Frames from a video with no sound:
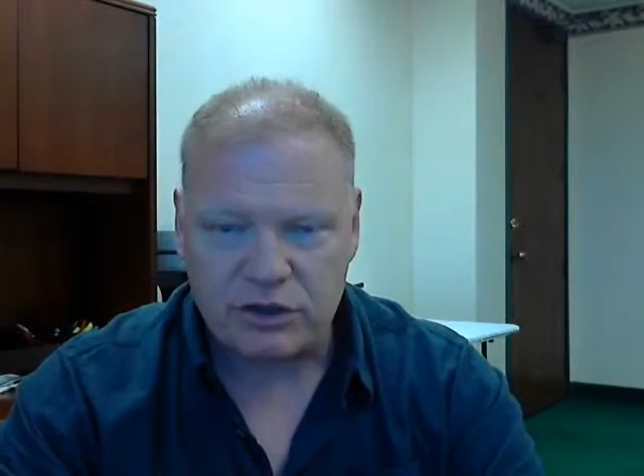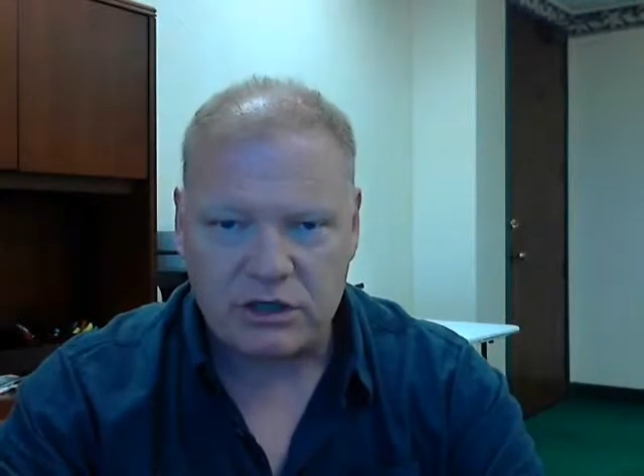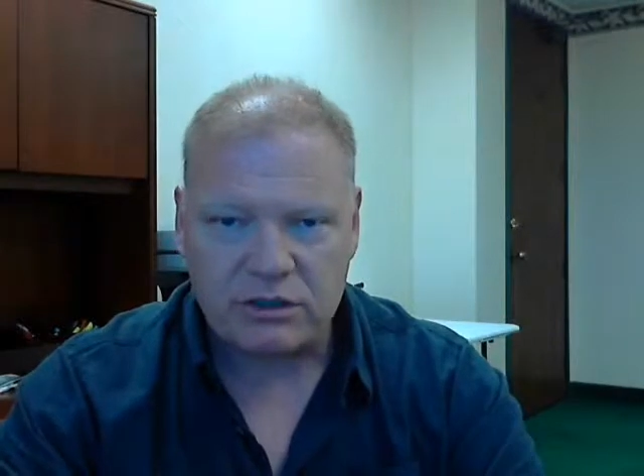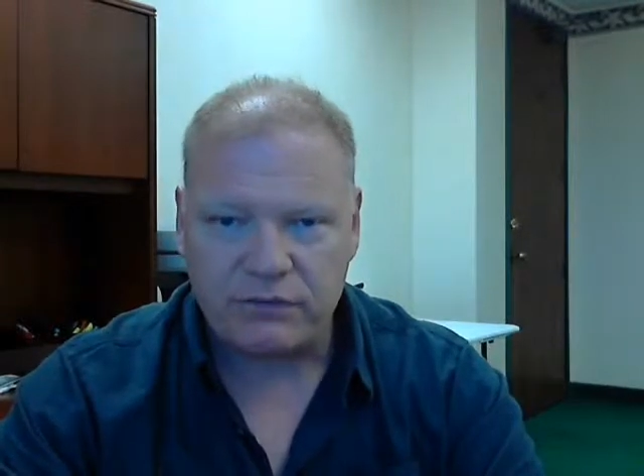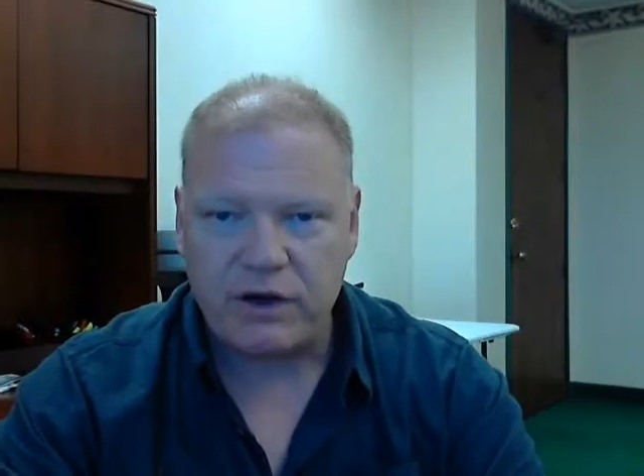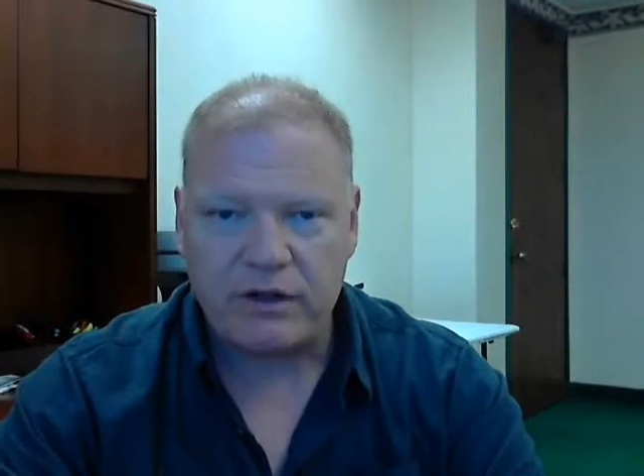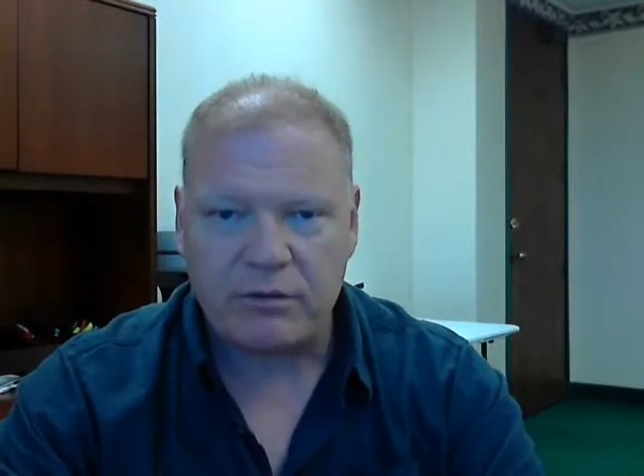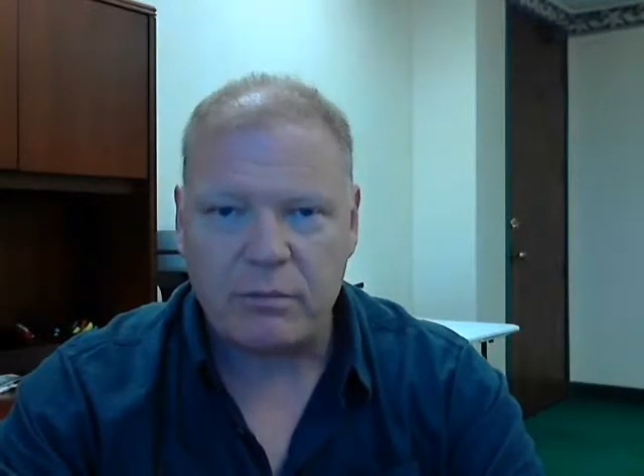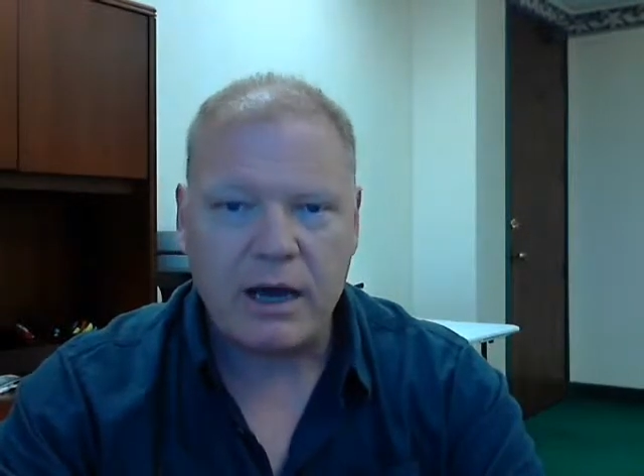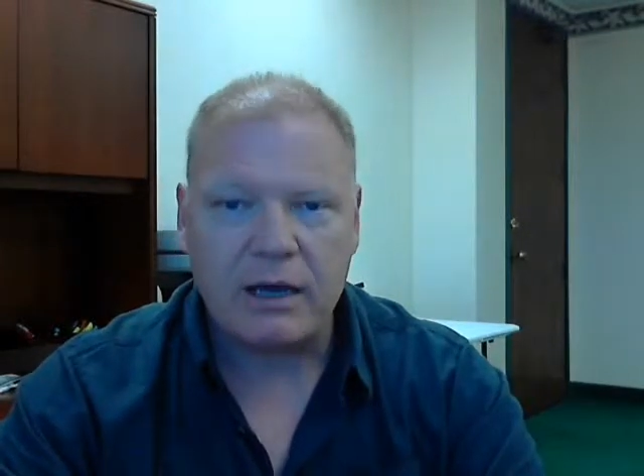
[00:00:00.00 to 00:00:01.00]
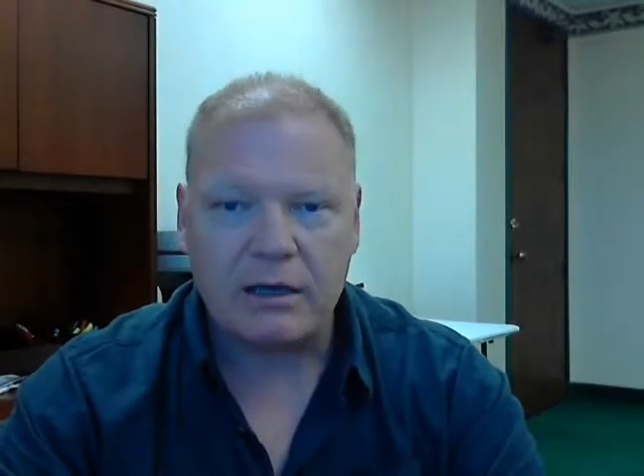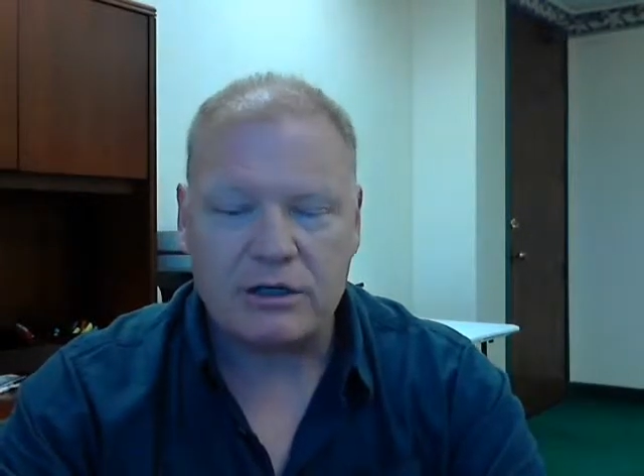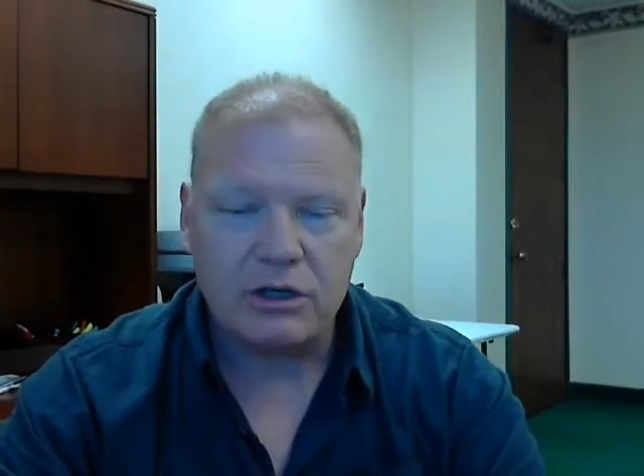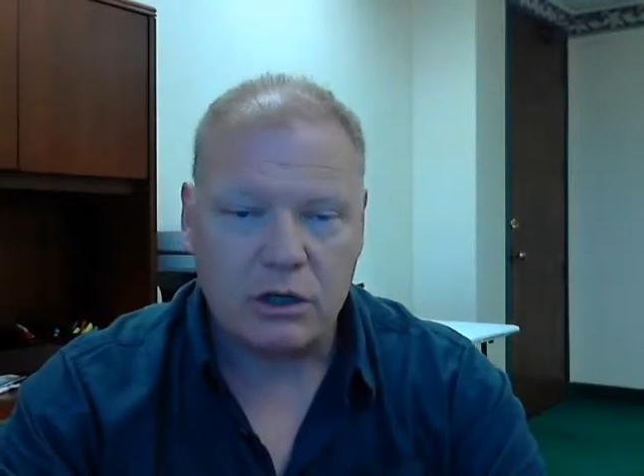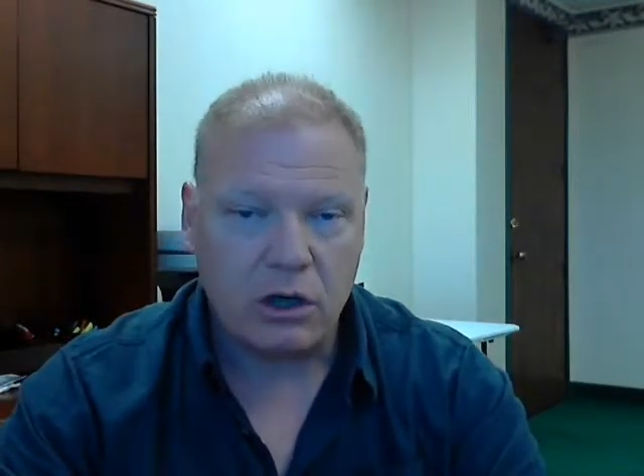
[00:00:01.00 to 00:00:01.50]
justify the
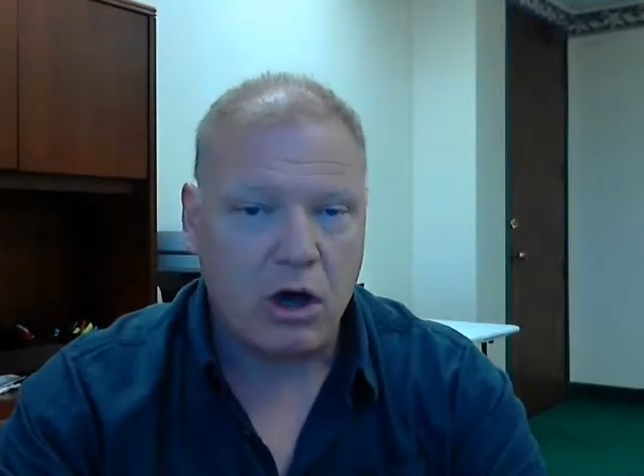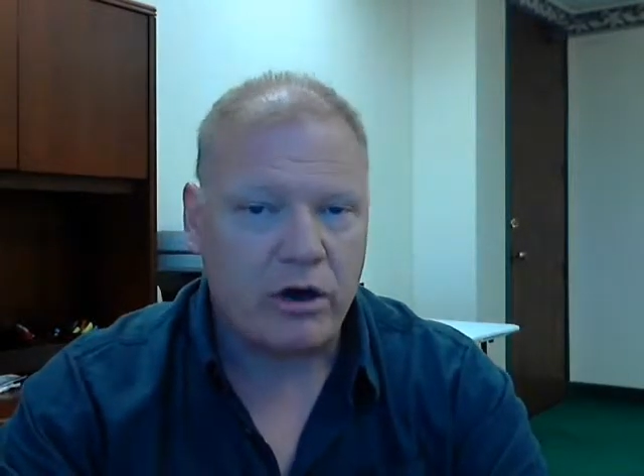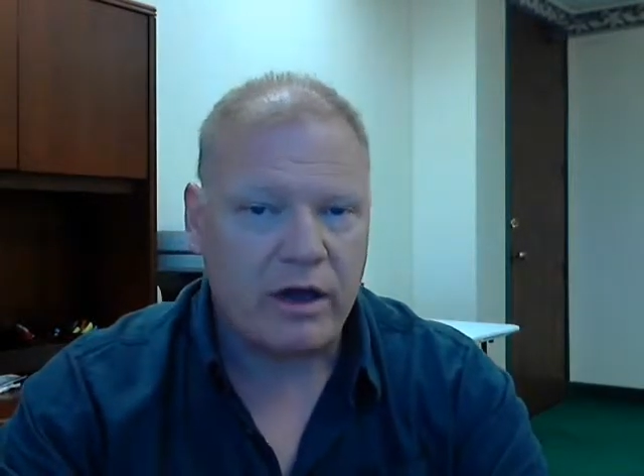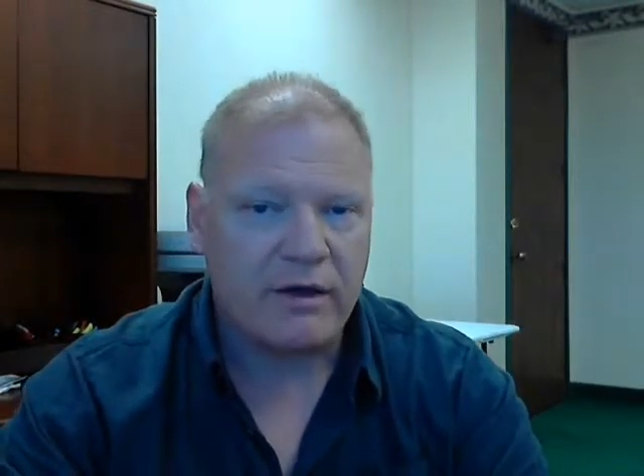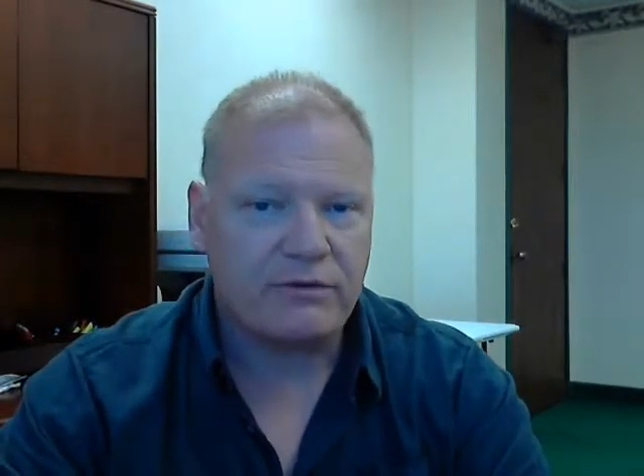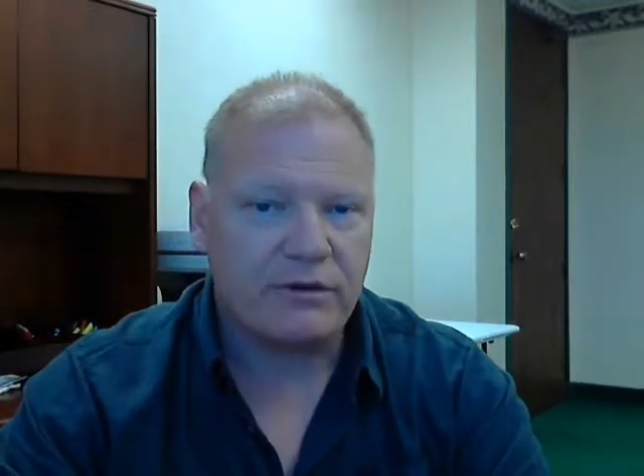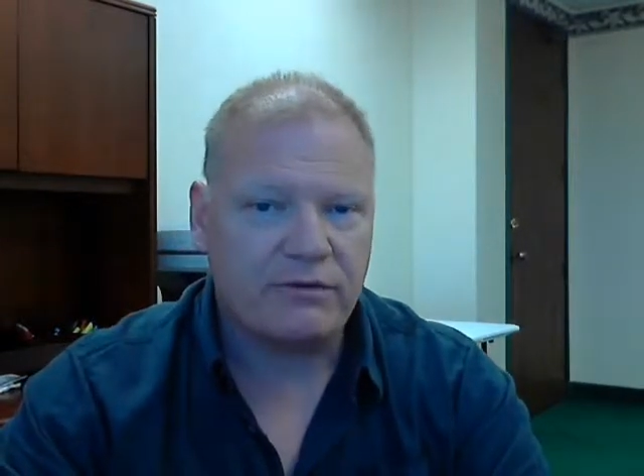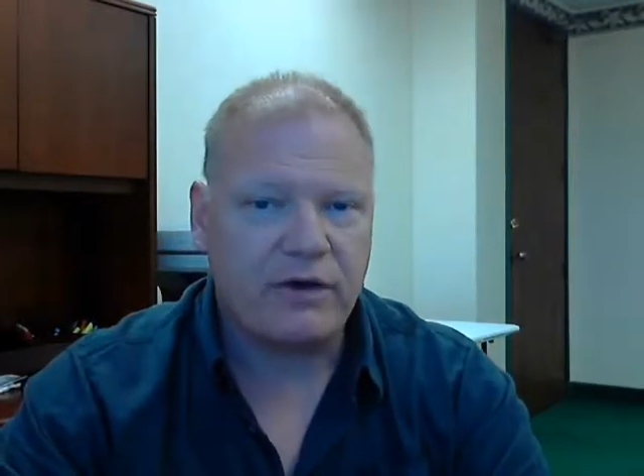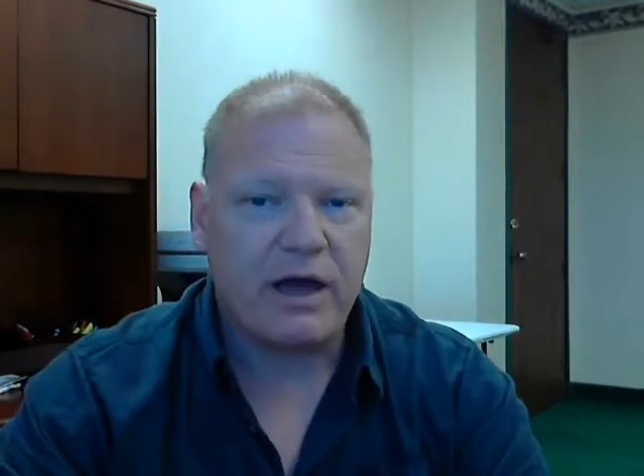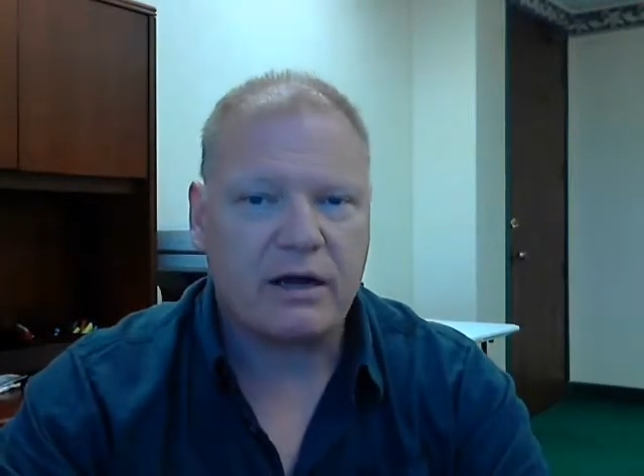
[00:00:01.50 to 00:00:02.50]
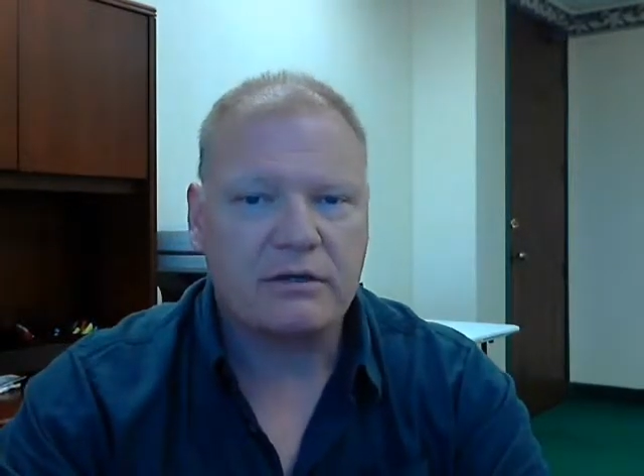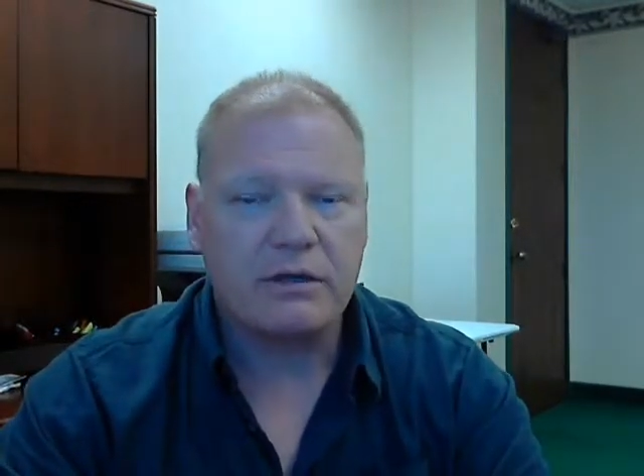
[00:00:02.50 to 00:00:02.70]
mileage long after the fact.